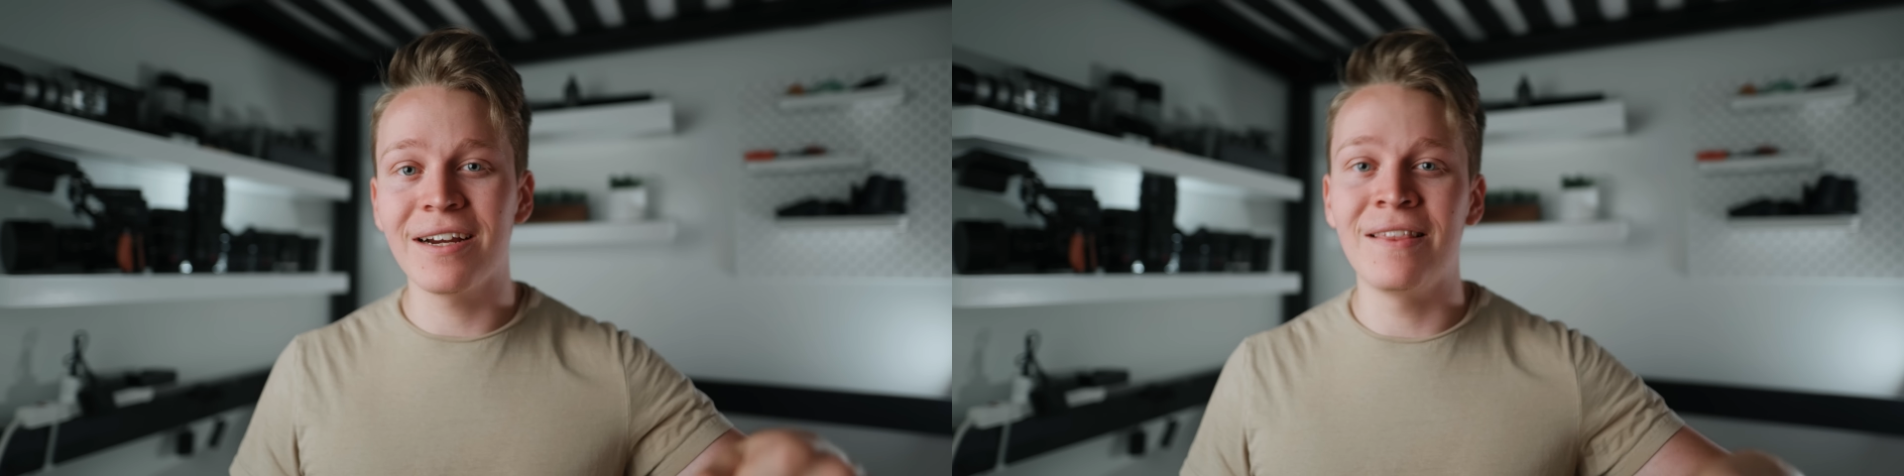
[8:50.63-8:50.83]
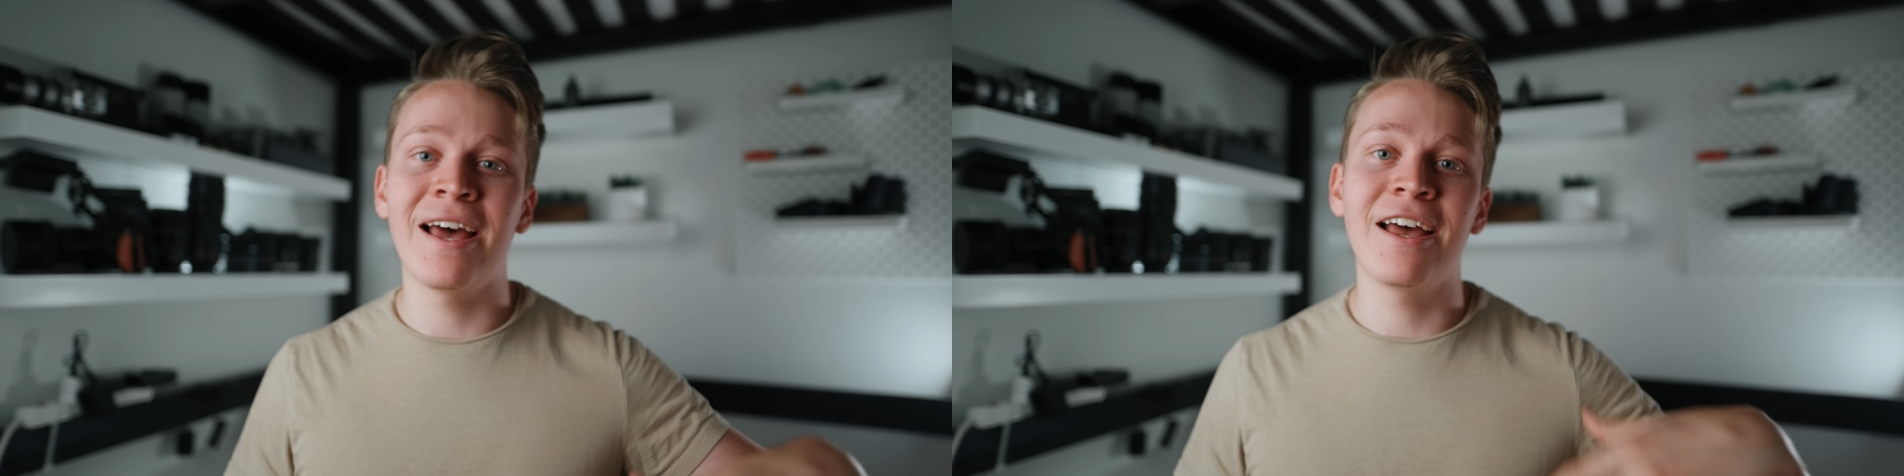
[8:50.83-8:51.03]

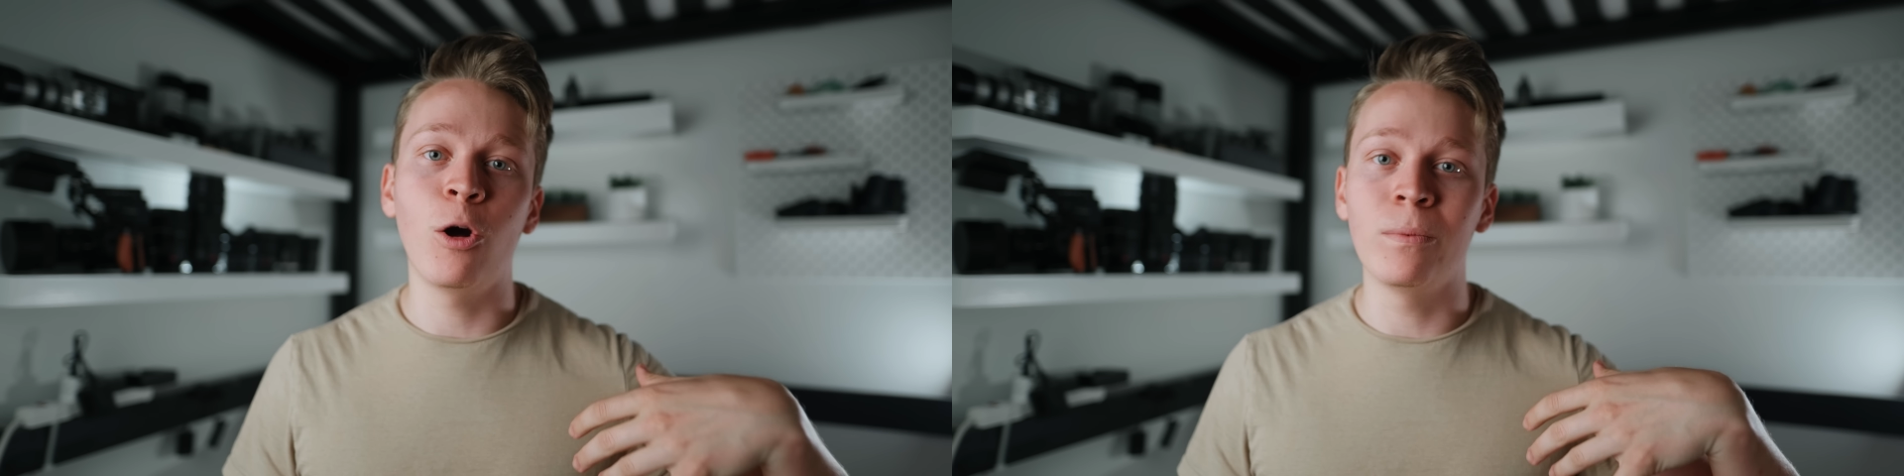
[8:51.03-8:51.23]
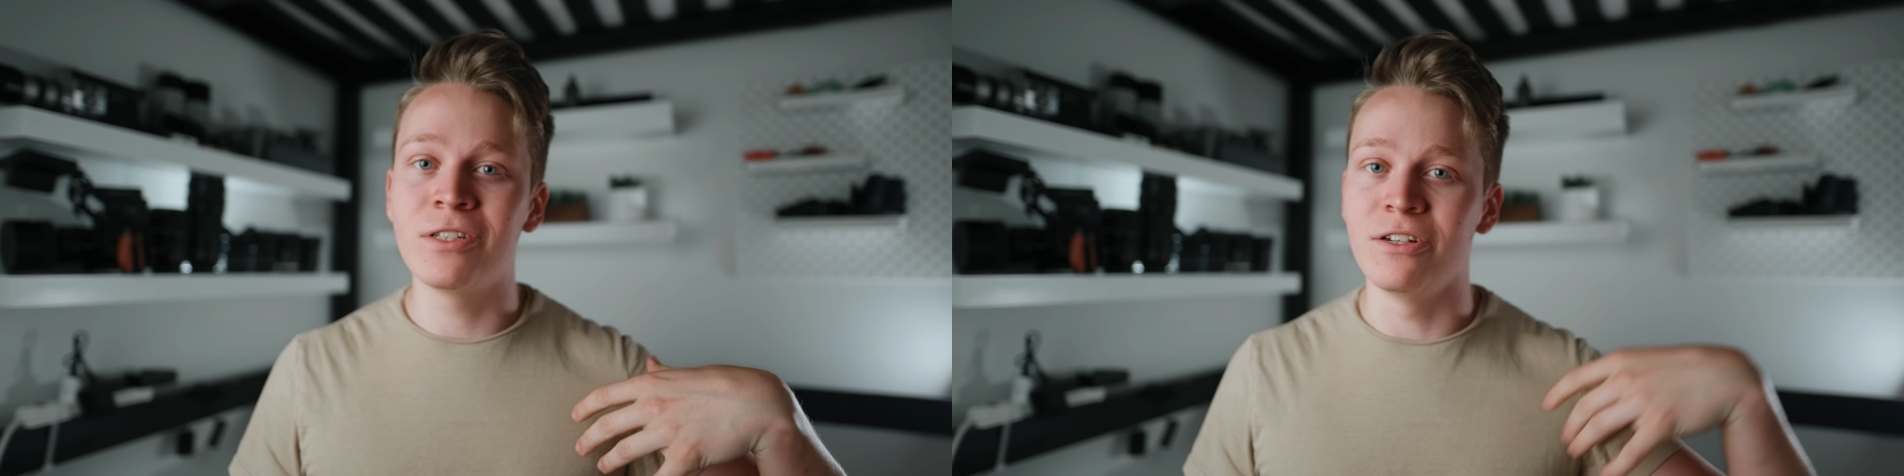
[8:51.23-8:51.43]
and that
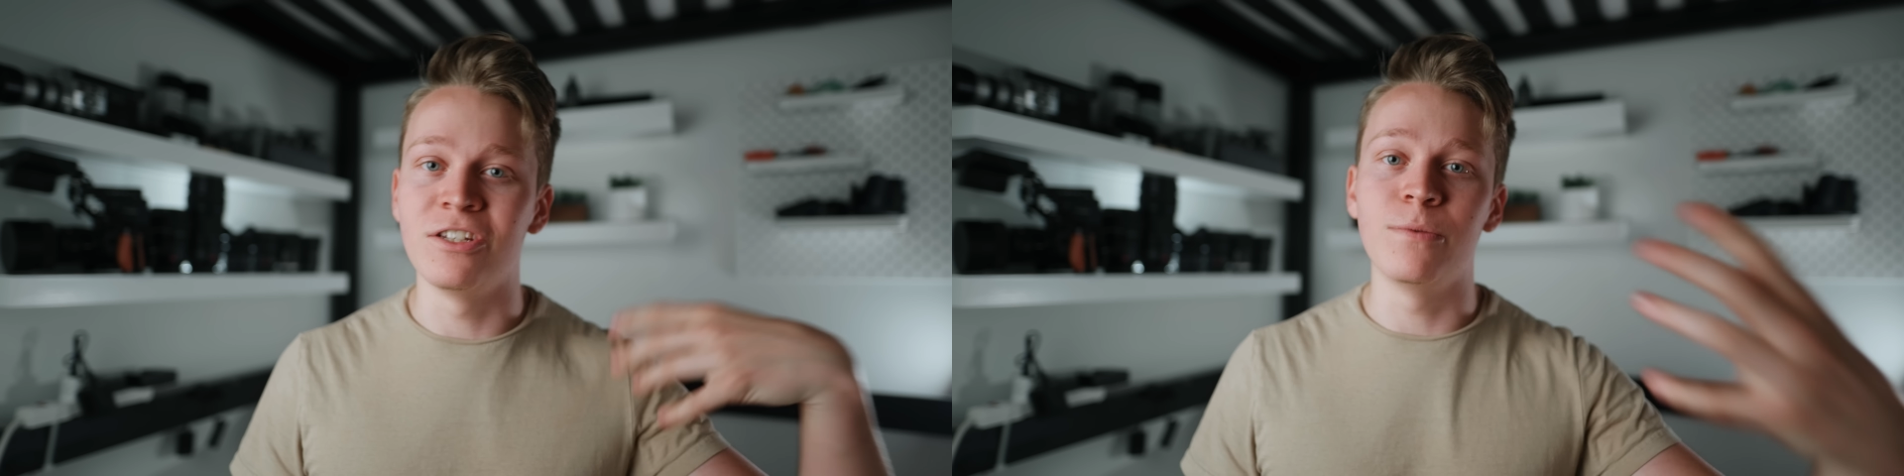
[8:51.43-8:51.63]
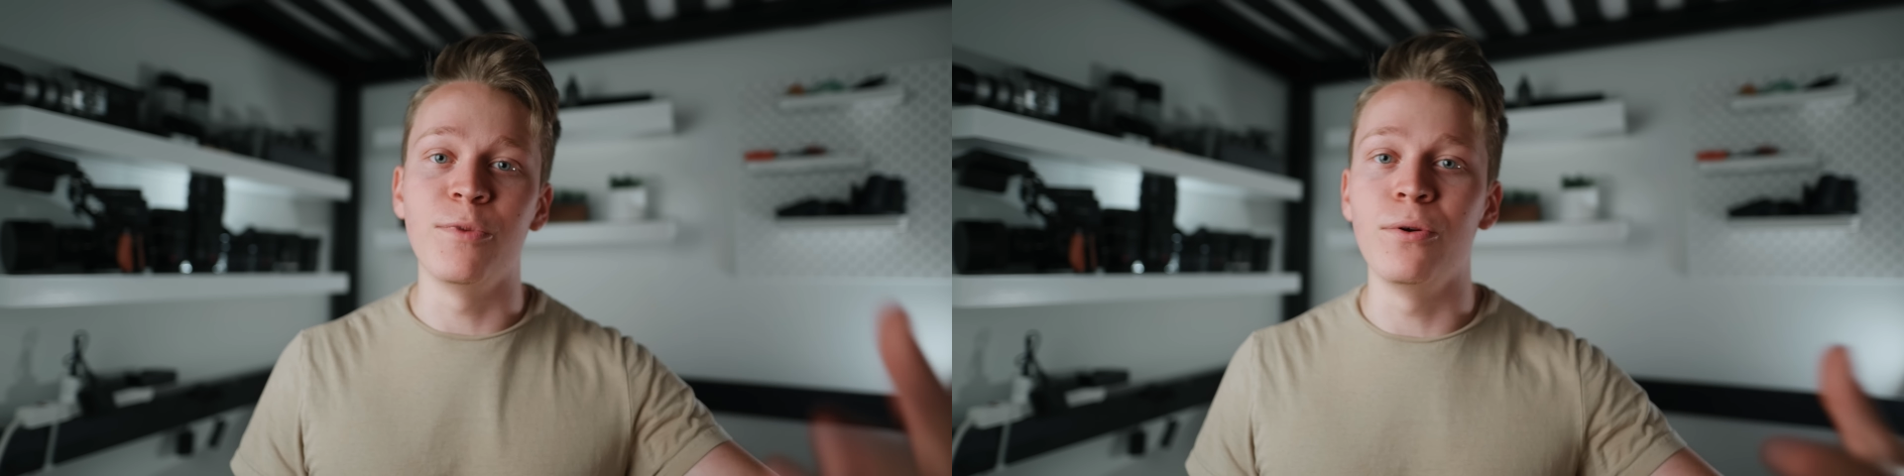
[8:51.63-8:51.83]
helps to
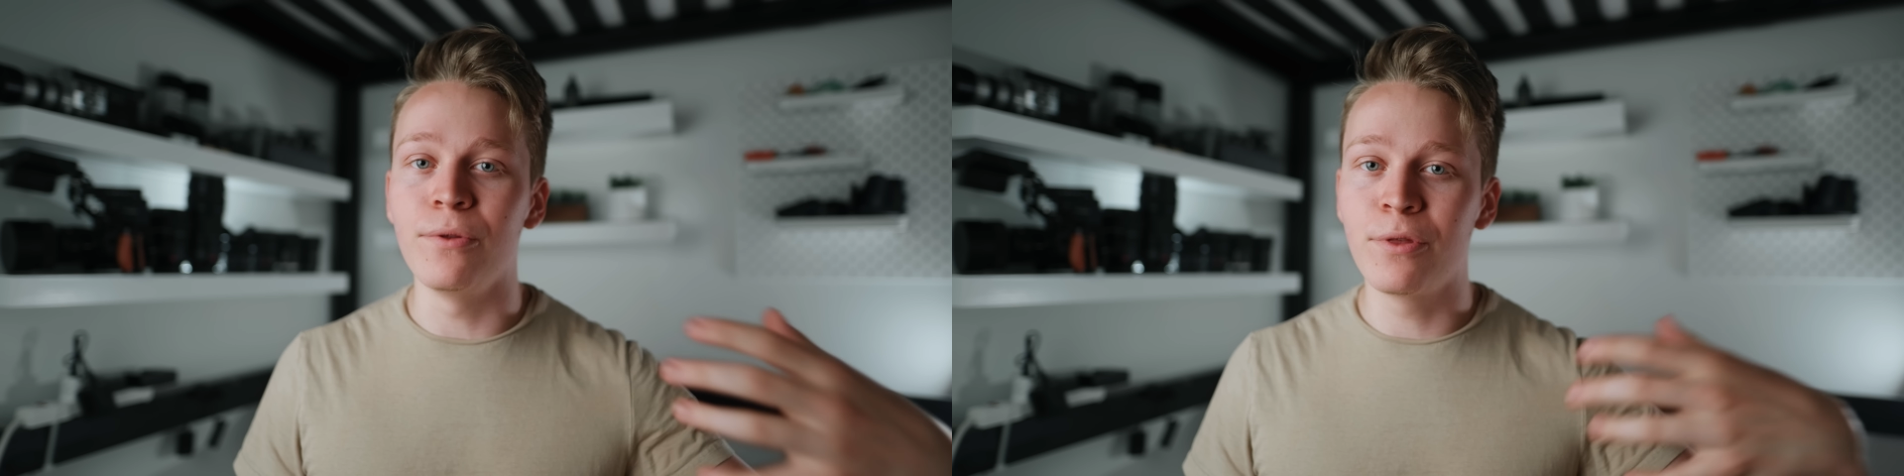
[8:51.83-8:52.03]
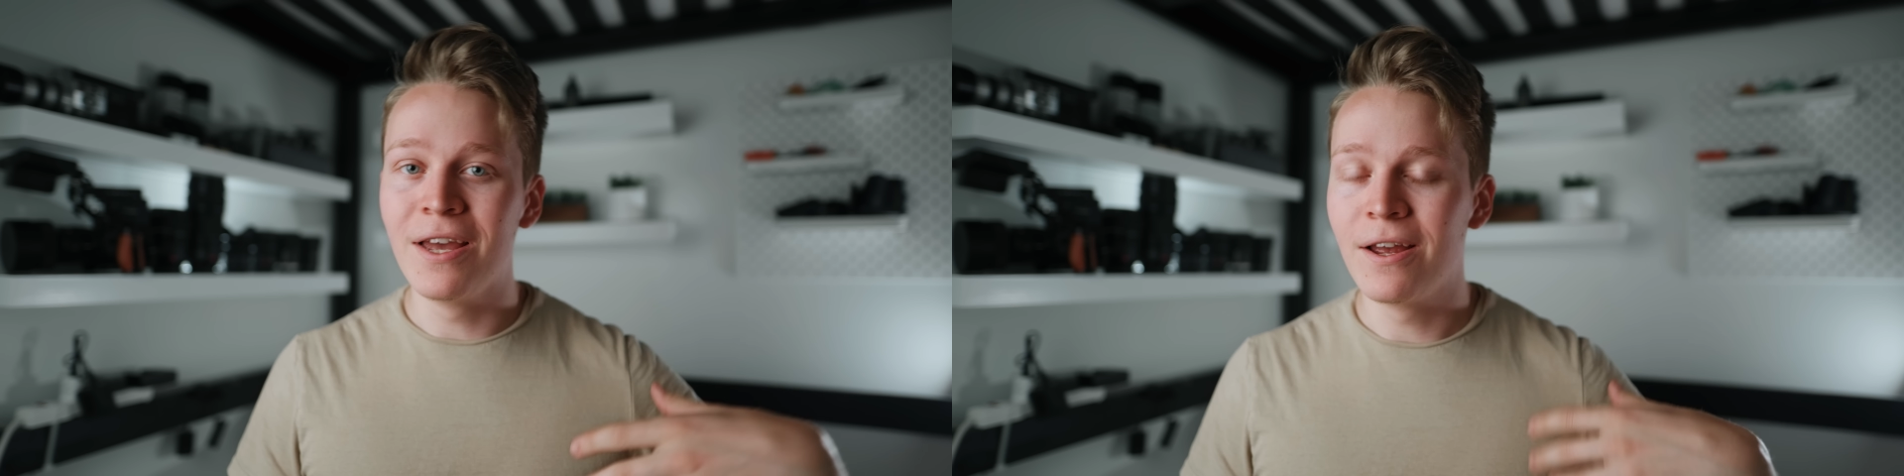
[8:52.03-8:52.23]
smooth